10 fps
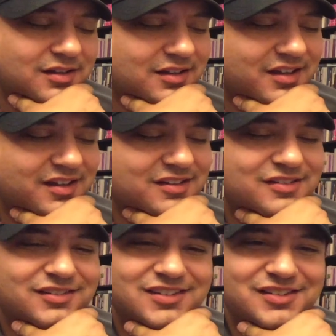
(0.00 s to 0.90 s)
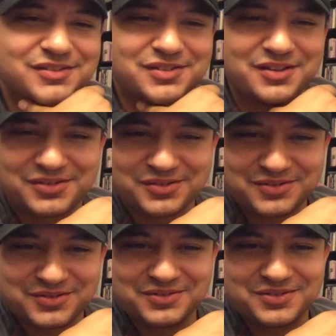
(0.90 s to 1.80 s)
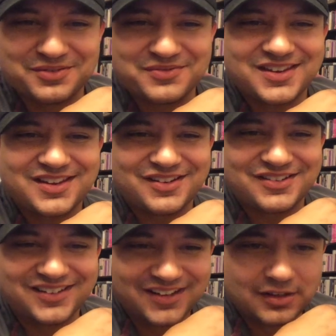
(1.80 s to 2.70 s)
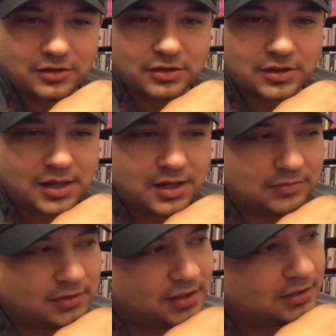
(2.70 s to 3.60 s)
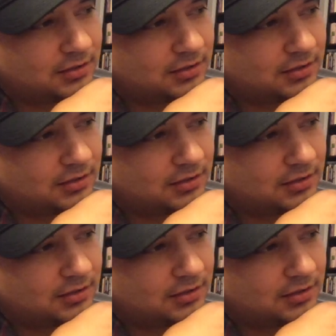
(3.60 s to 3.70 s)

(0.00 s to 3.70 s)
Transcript: And you see those other two dudes in the video? They're looking at him like,